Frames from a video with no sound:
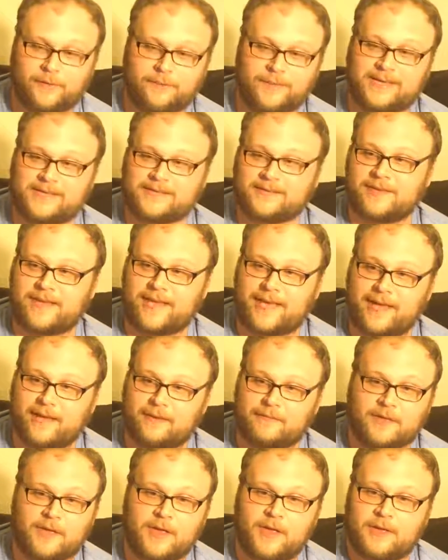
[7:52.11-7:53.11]
We basically
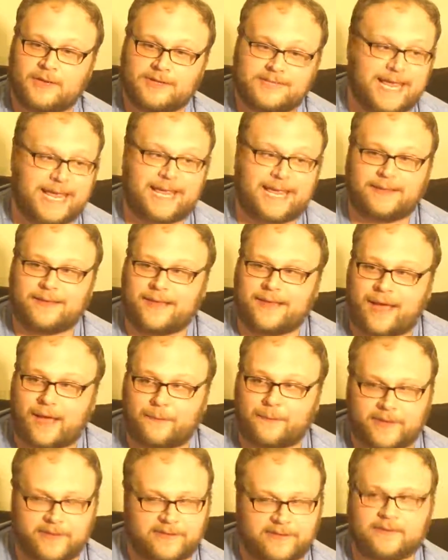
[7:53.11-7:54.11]
have 10
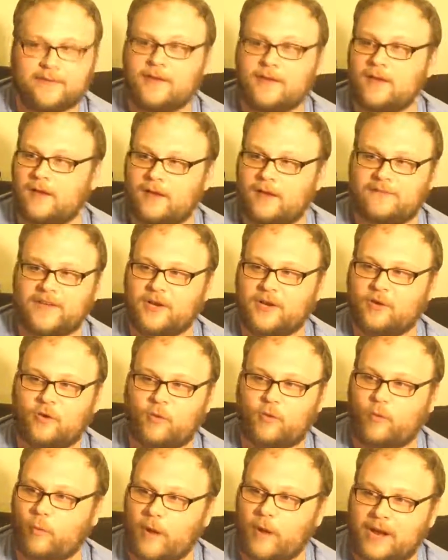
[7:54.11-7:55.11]
copies of
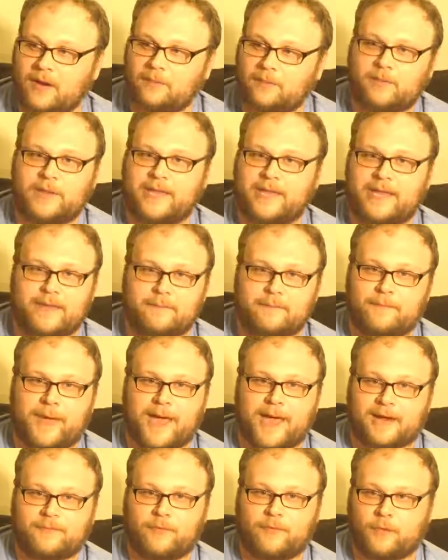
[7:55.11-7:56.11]
incredibly
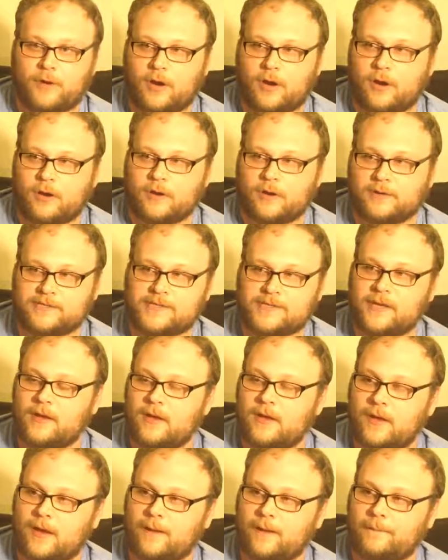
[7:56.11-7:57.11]
impactful cards,
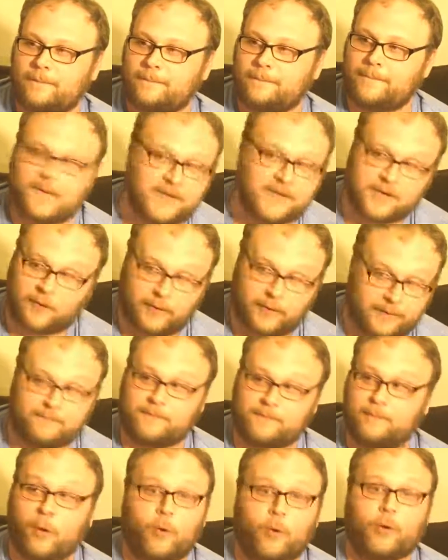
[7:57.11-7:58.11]
you know,
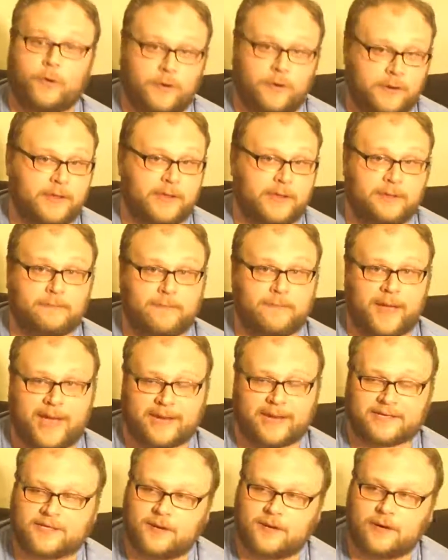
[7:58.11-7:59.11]
board
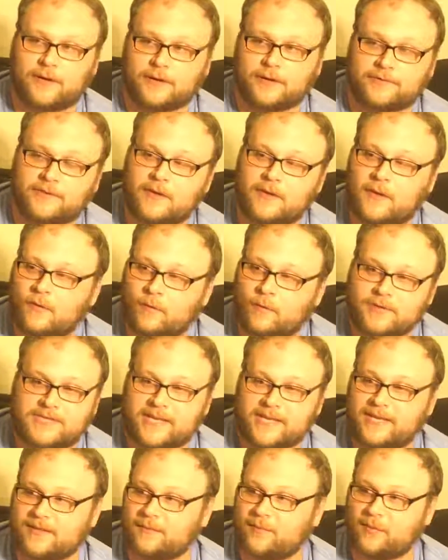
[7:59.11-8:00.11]
impact cards.
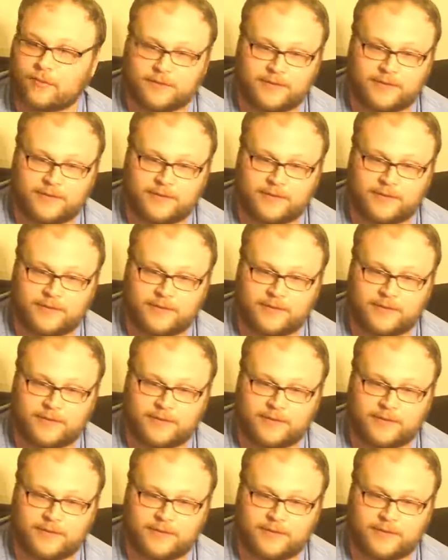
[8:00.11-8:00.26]
Once they hit the